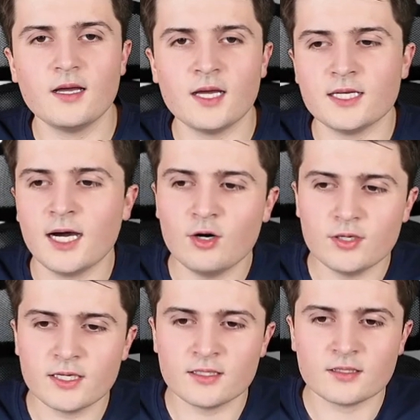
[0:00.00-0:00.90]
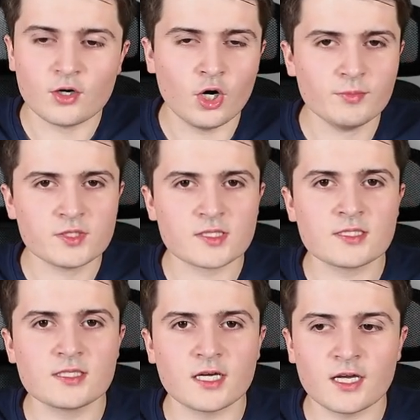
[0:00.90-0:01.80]
And now in Home
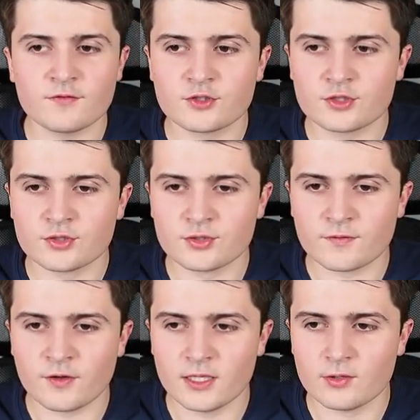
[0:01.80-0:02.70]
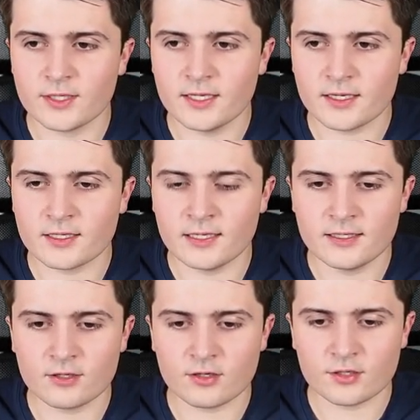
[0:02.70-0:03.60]
Assistant, I have to do the following. I click
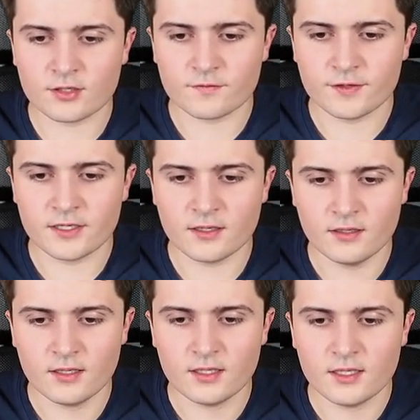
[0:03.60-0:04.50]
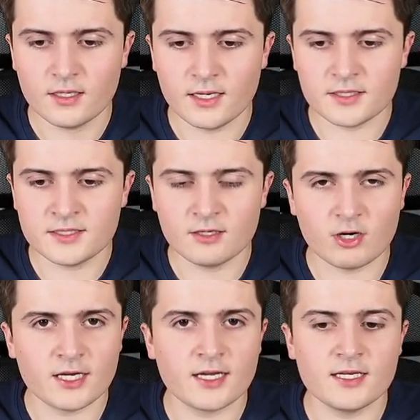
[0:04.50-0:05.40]
here on Configure, and here
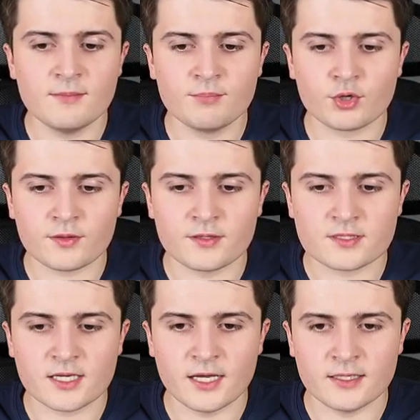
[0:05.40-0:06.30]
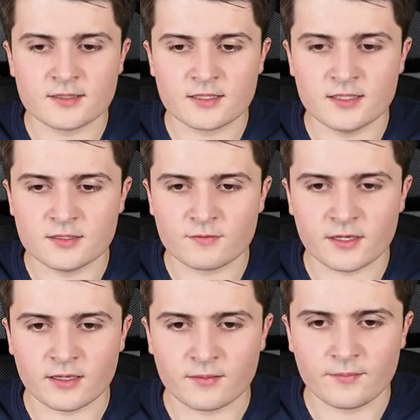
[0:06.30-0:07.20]
I can import this KNX keys
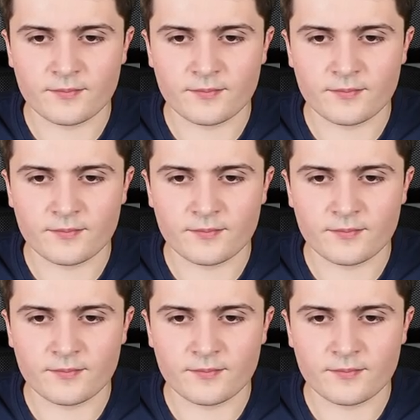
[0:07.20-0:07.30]
file.